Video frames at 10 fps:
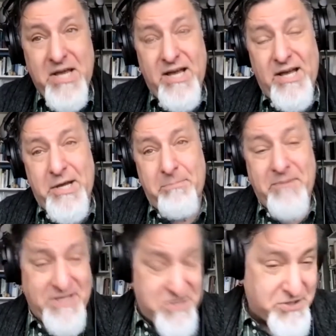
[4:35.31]

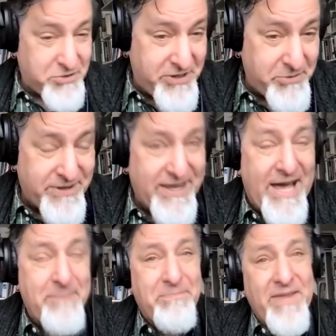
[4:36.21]
I disagree with
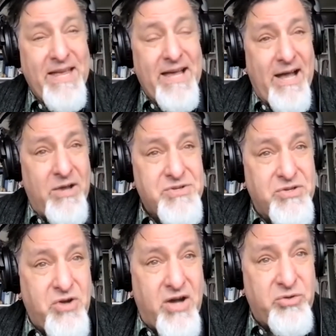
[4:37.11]
that. I also
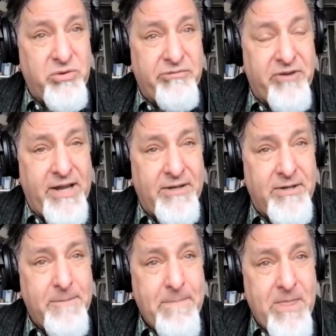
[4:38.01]
talked to a
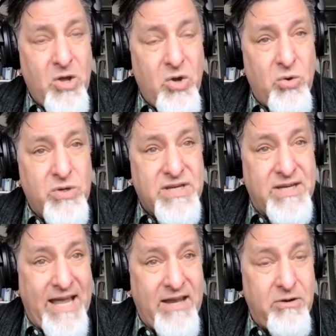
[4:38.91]
friend who is
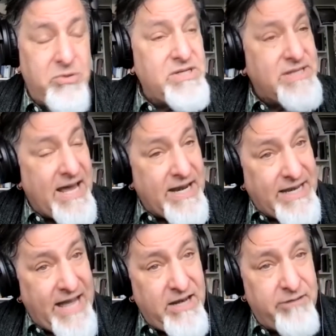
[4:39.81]
not a
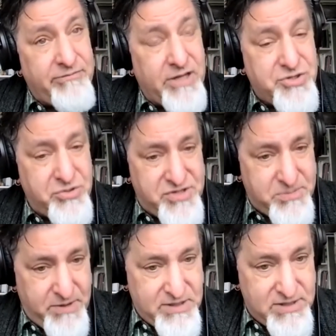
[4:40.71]
native
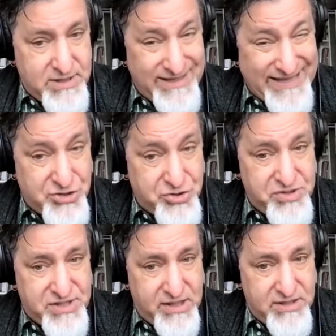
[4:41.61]

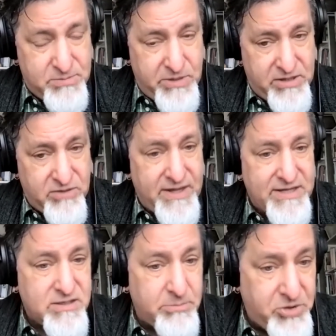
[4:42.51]
Lushootseed speaker.
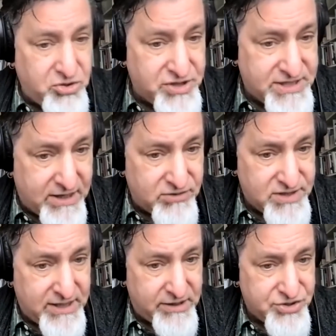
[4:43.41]
That's the Puget Sound
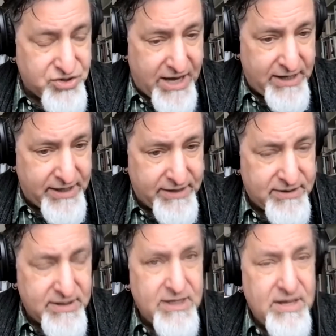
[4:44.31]
Salish
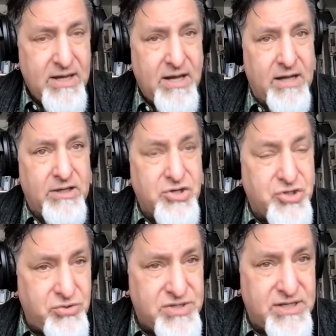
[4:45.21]
dialect,
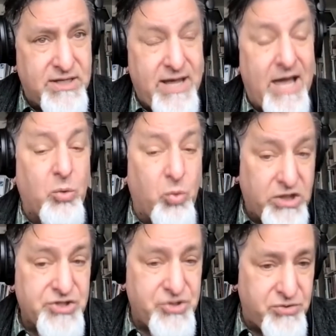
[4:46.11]
Lushootseed, and
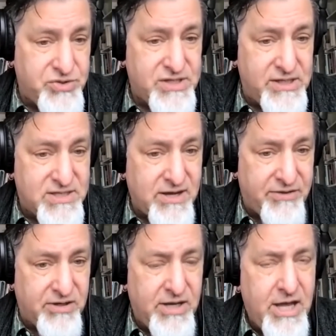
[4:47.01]
Walshootseed, Southern